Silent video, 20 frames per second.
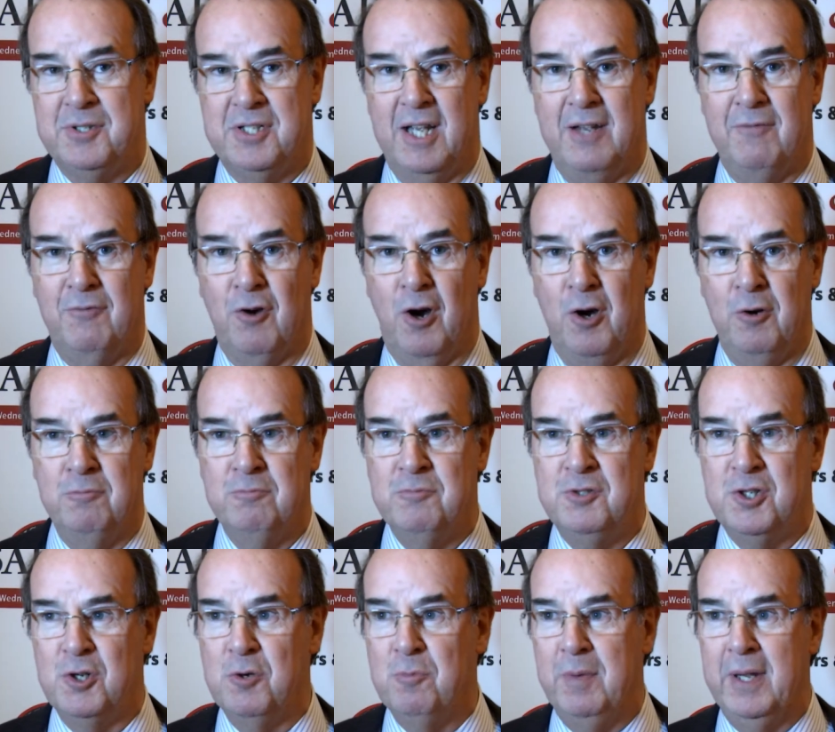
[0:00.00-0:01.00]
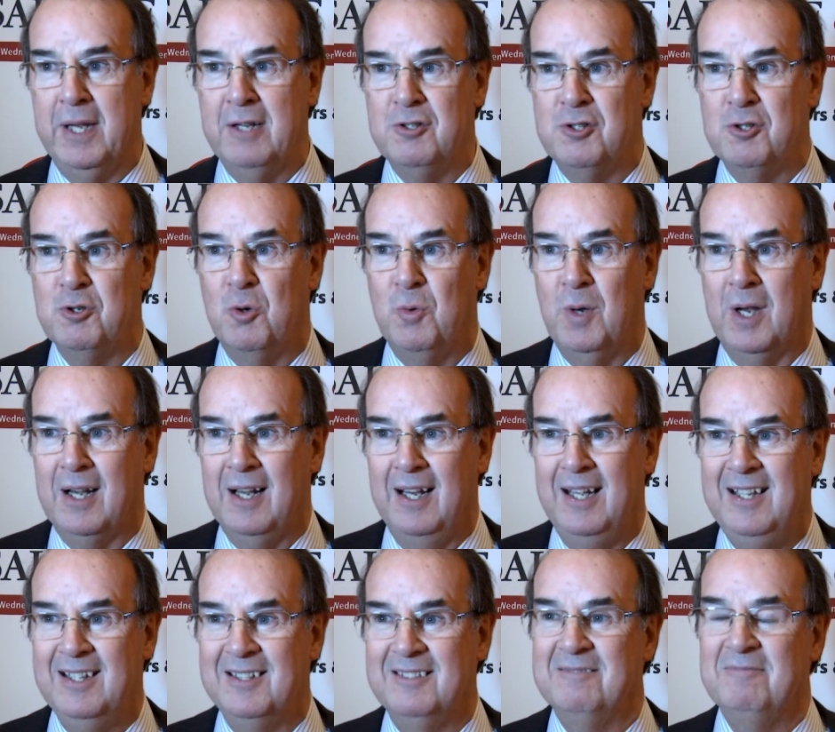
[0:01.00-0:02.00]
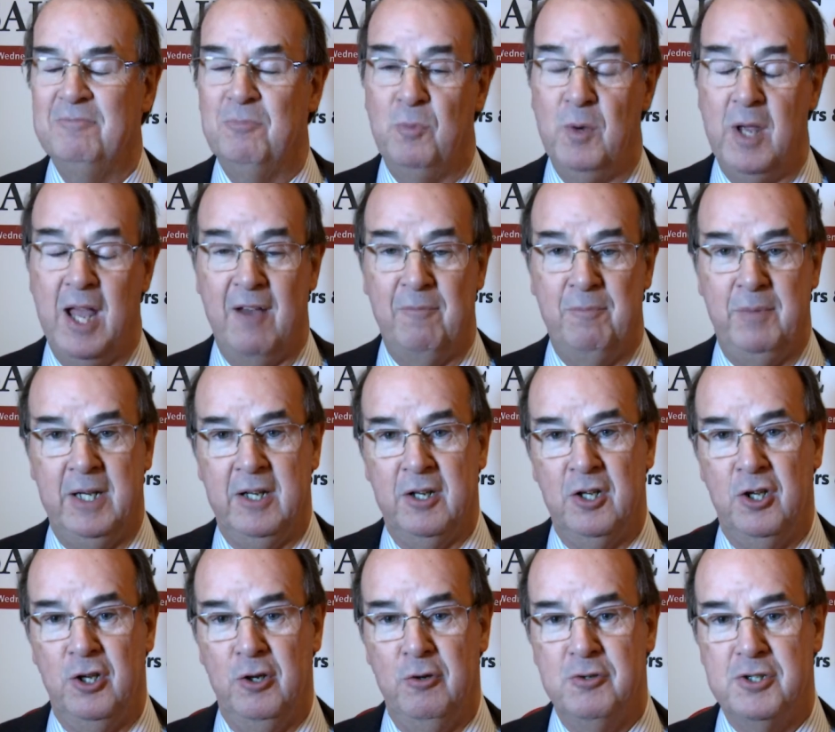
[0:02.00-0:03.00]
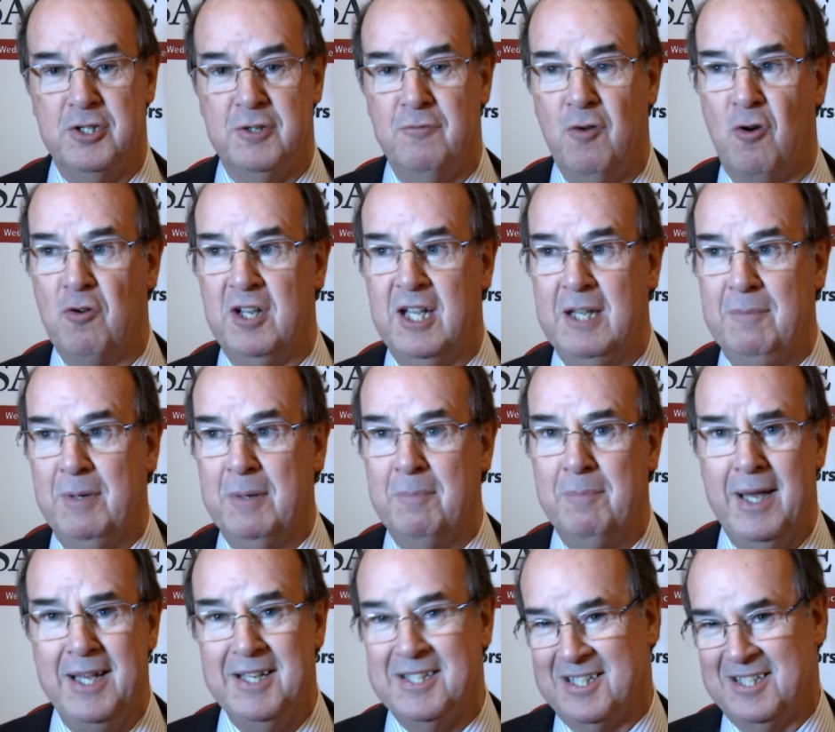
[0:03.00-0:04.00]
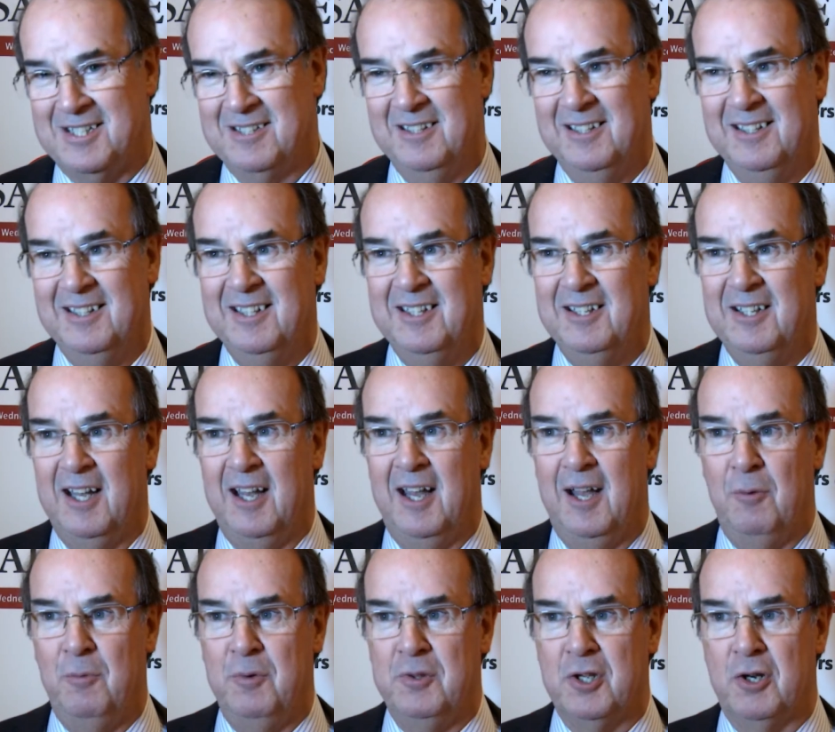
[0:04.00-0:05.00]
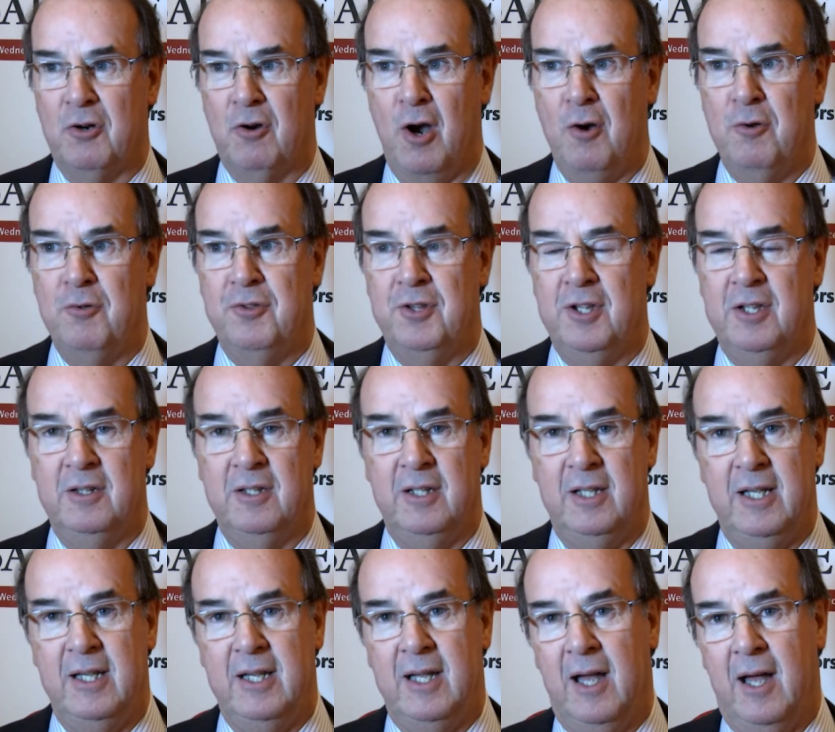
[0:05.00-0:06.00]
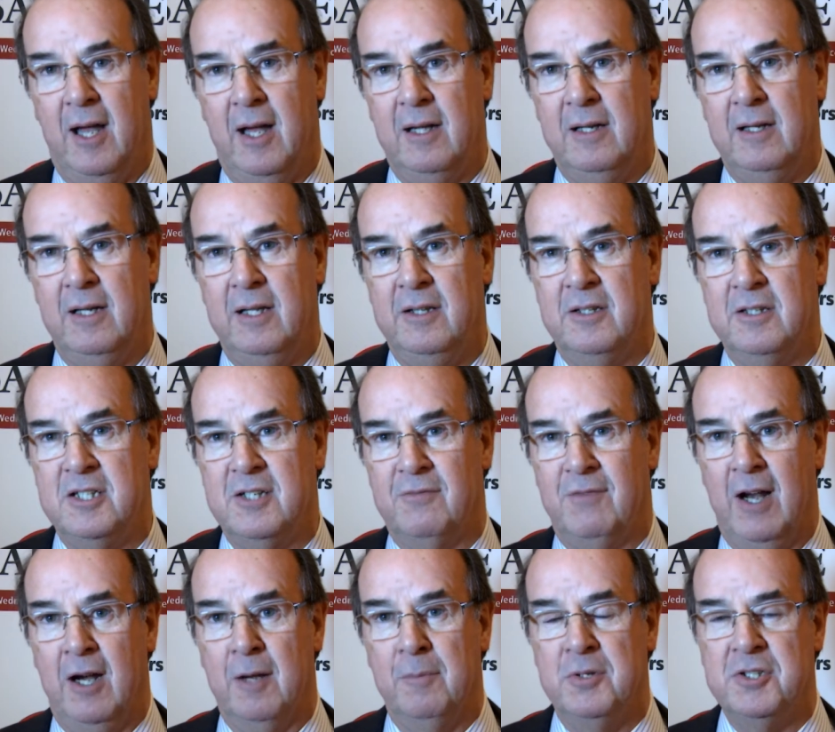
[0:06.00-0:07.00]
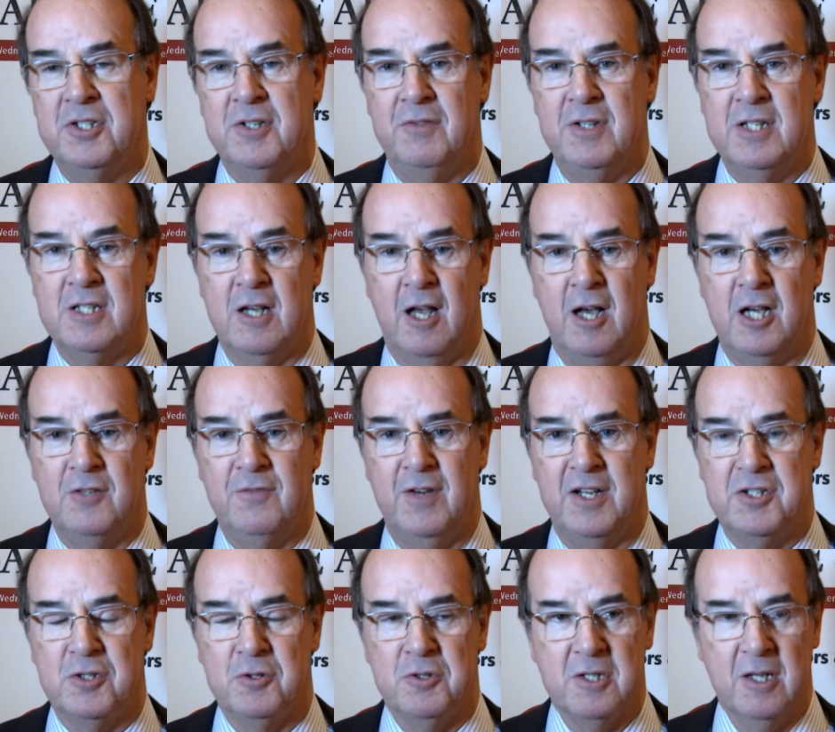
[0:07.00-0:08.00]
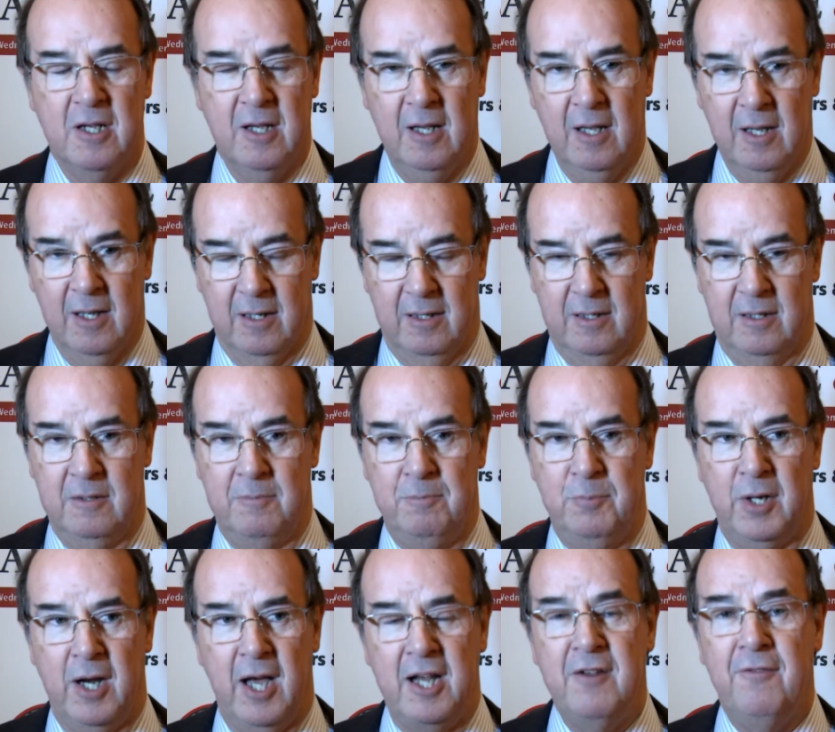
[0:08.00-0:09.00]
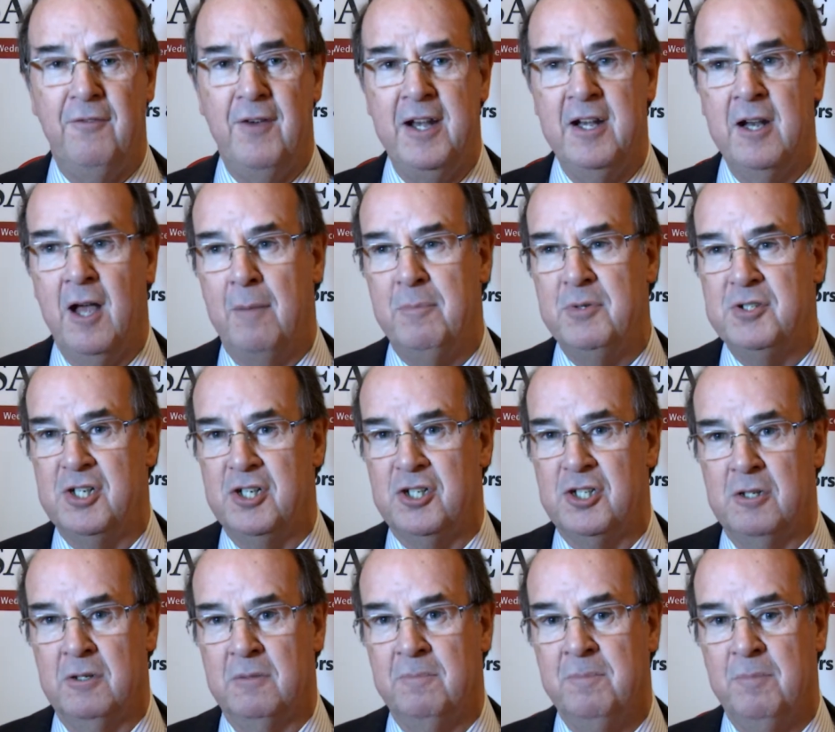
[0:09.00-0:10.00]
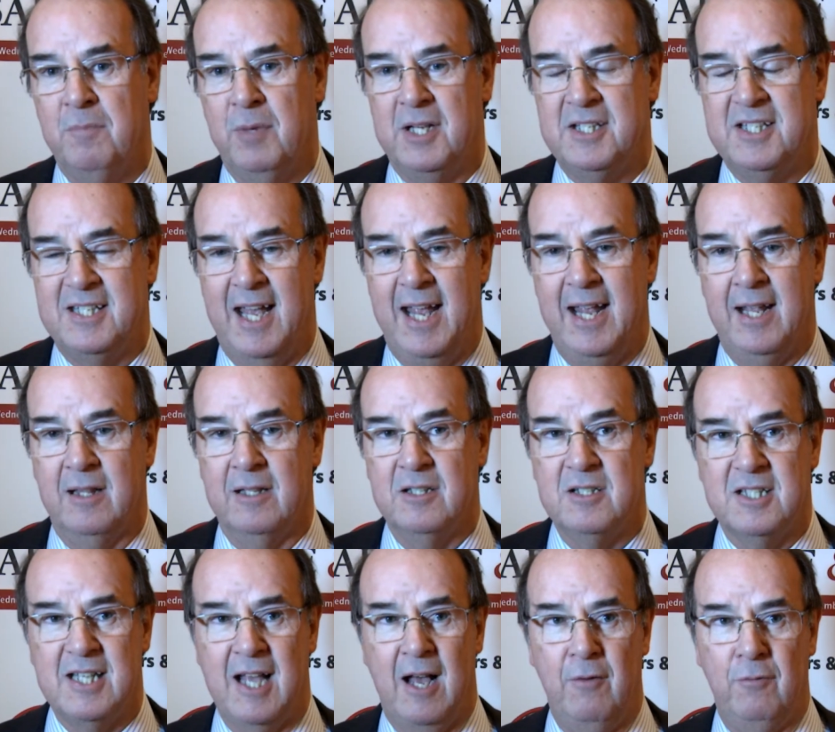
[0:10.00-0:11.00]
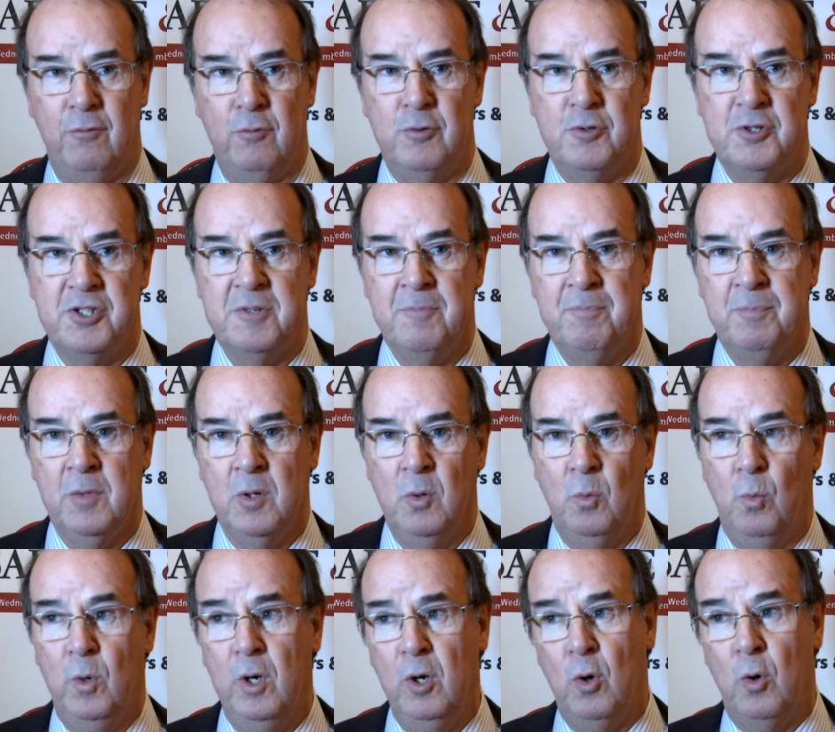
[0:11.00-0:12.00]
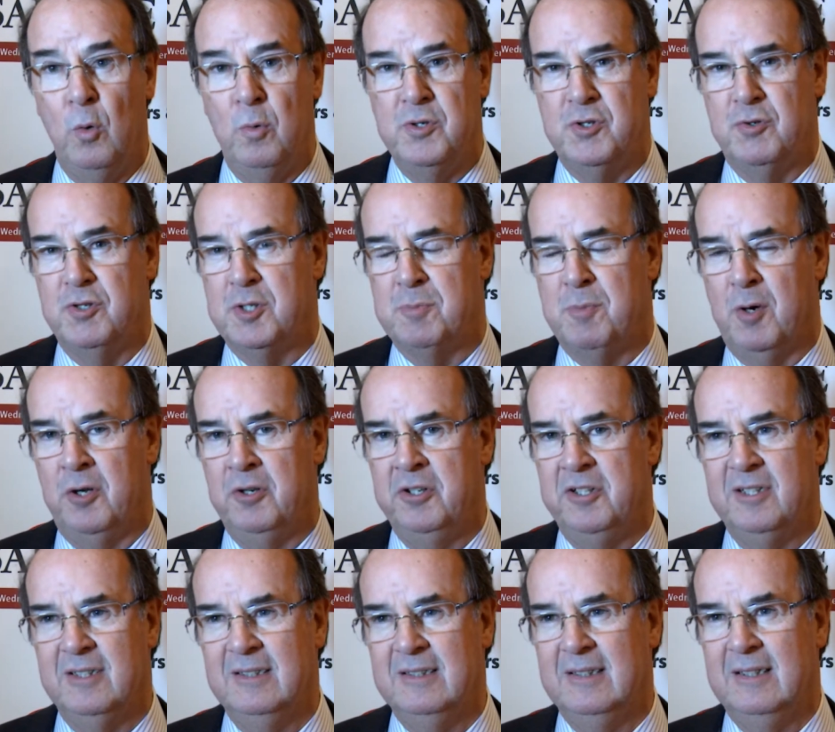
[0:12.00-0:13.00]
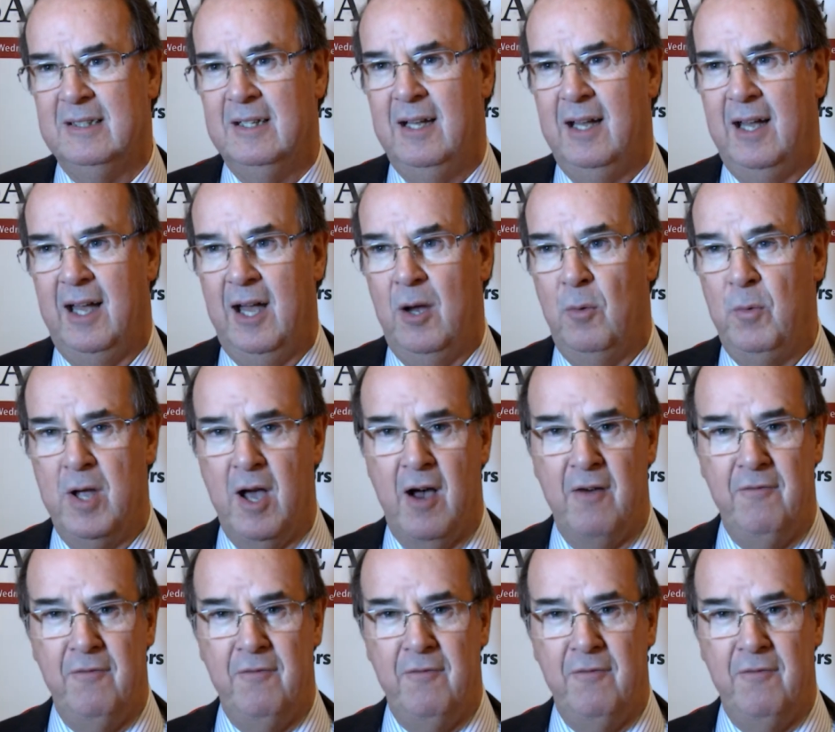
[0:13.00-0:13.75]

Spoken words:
they've grown too big too quickly, and we have been accused of not keeping pace with the growth in the development of these large vessels. But I defend our position by saying that Salvage will always respond. We are